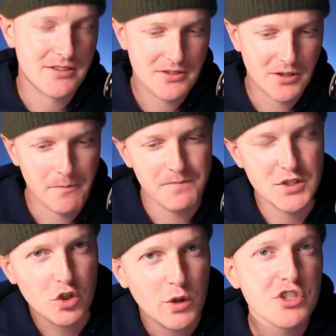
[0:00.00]
So
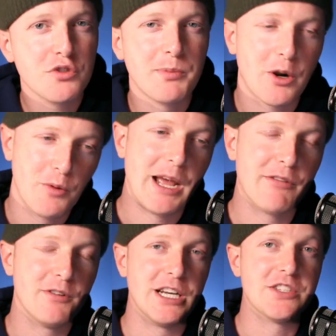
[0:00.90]
sequential
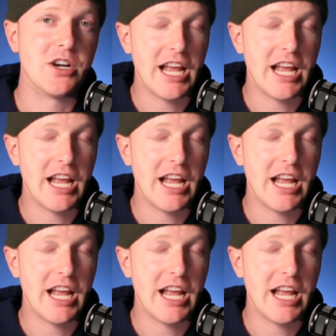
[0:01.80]
hermaphrodites are